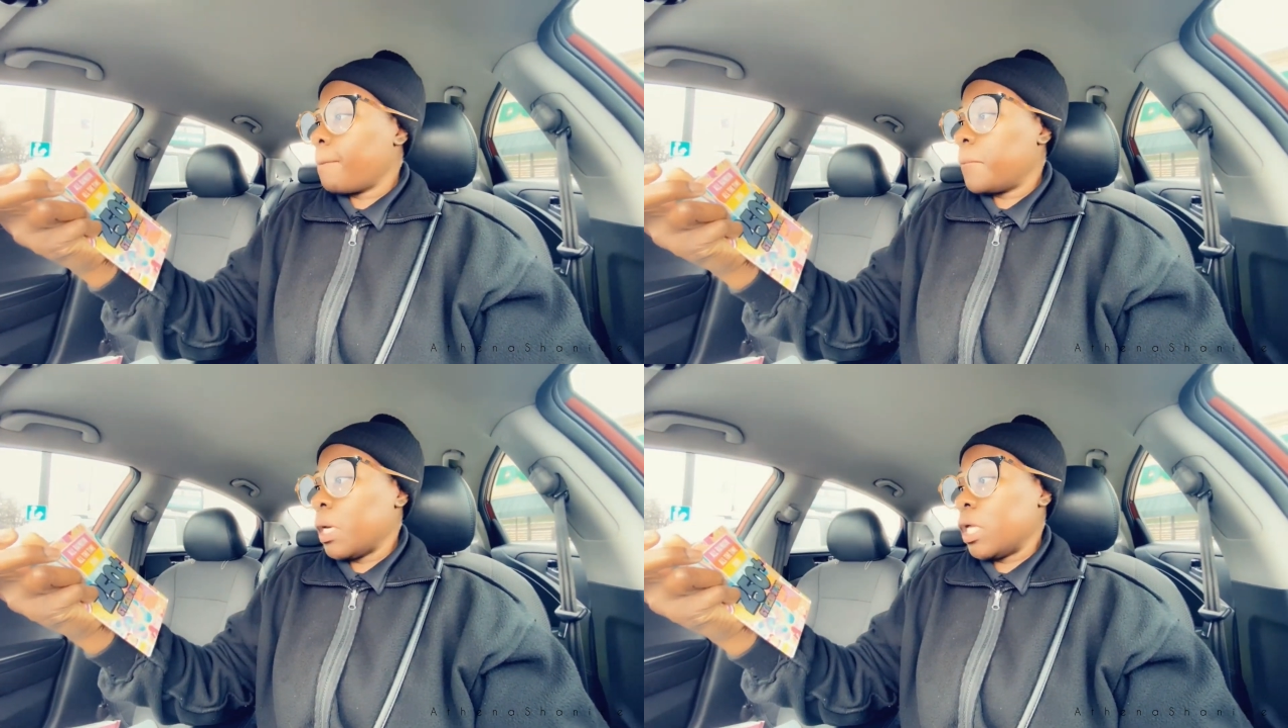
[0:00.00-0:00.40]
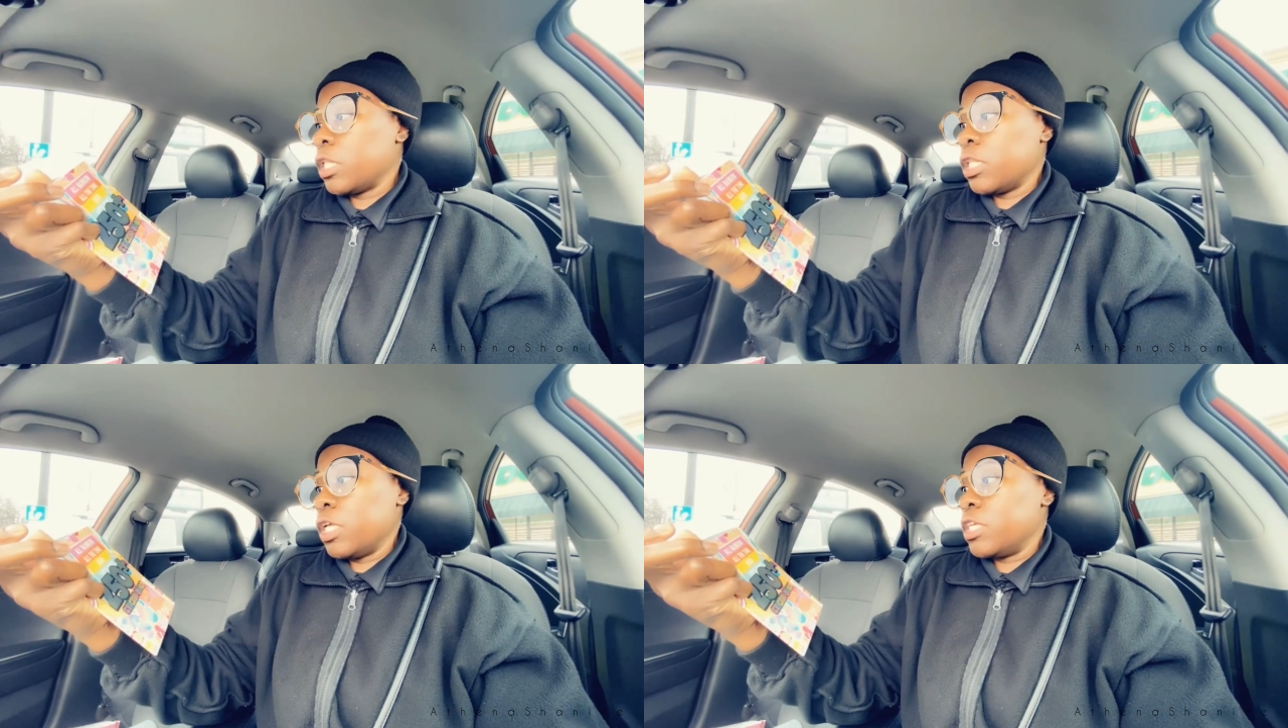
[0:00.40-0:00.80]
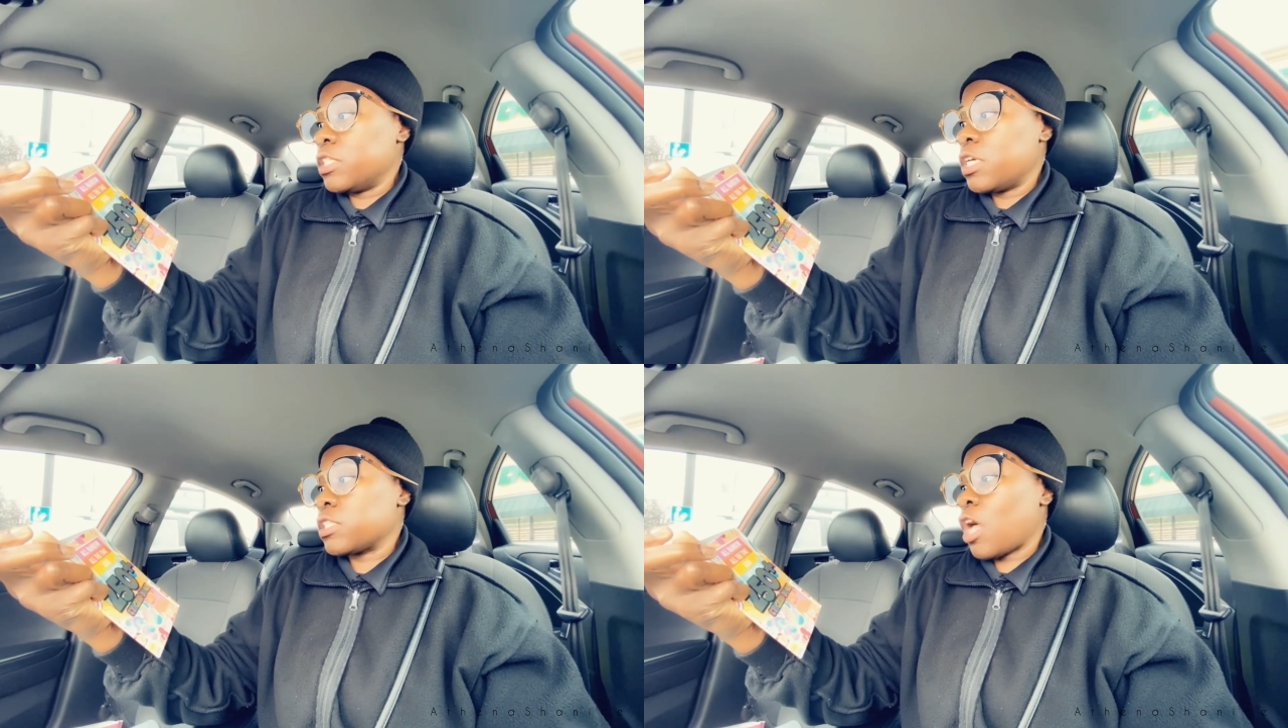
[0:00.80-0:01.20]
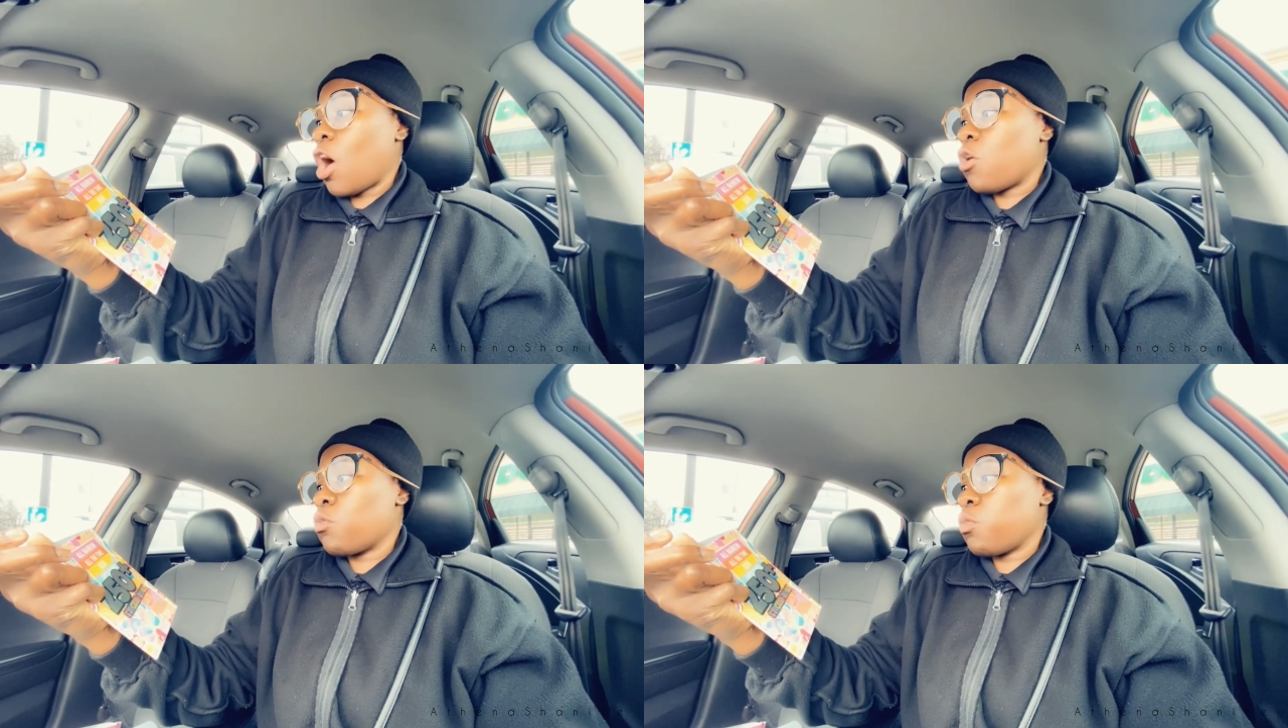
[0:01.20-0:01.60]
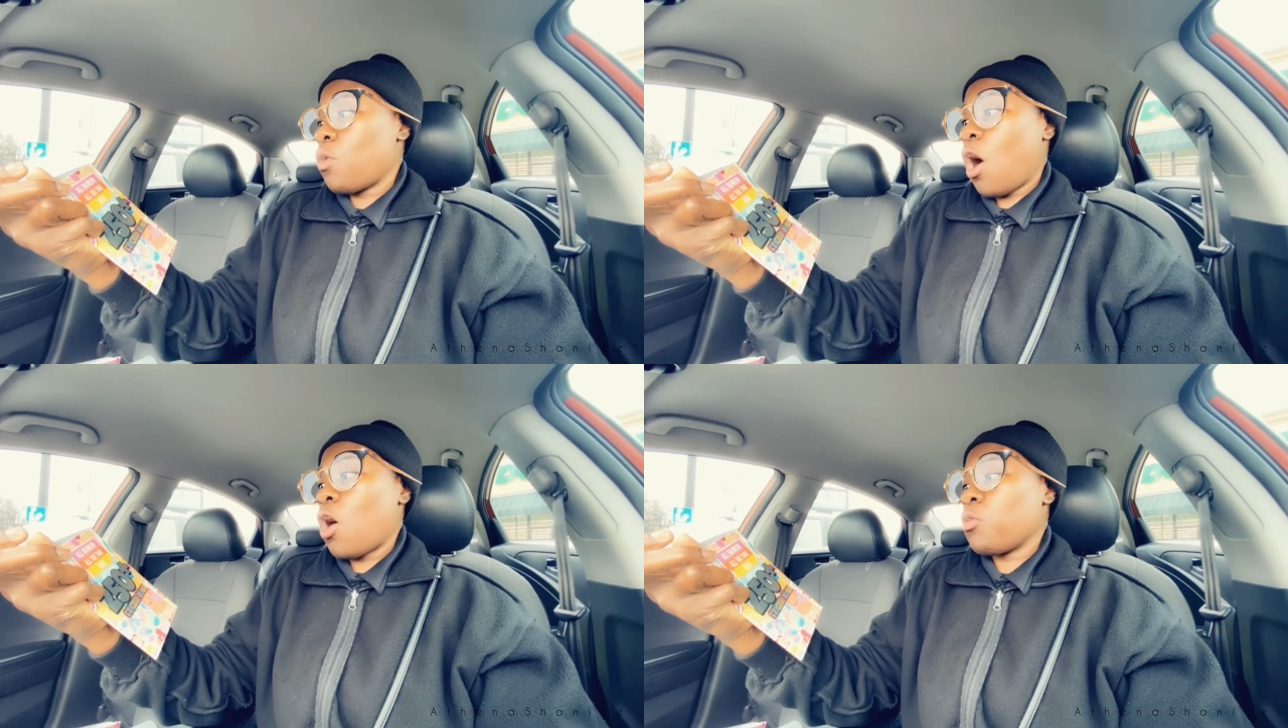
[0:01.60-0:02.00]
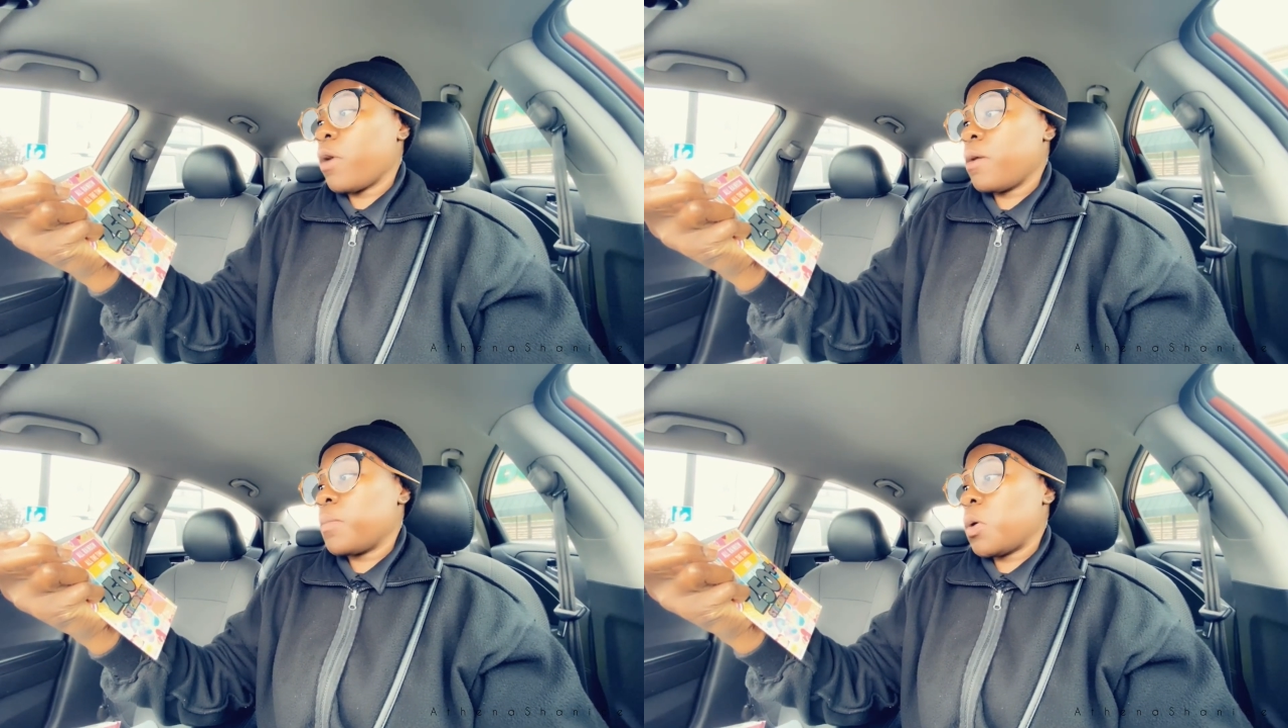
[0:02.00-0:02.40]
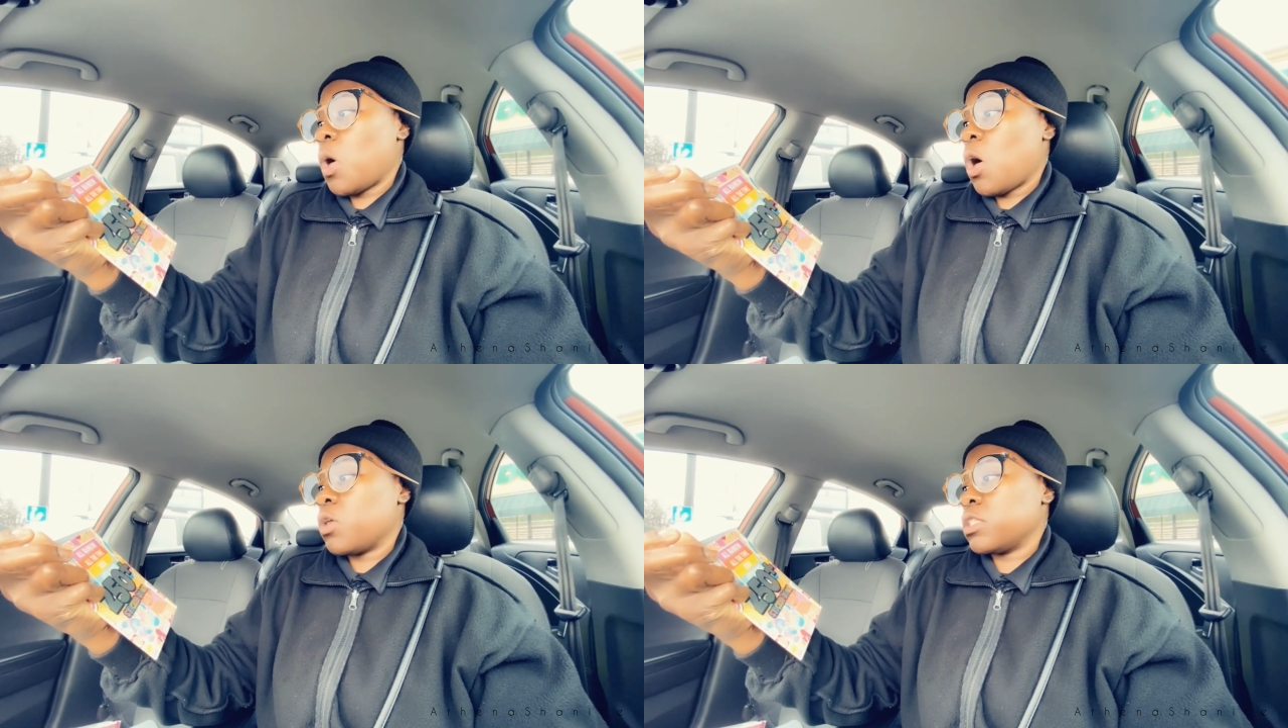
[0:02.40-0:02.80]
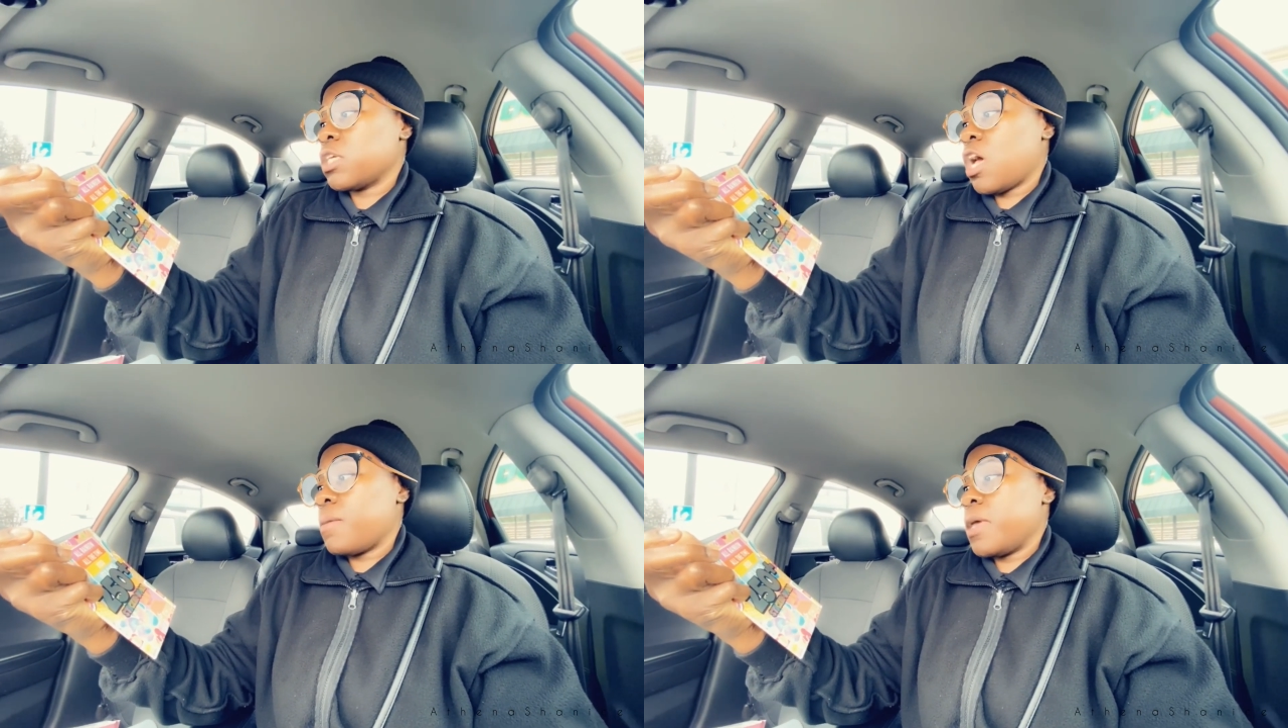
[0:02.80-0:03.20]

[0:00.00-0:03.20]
But it says all rainbow all the time.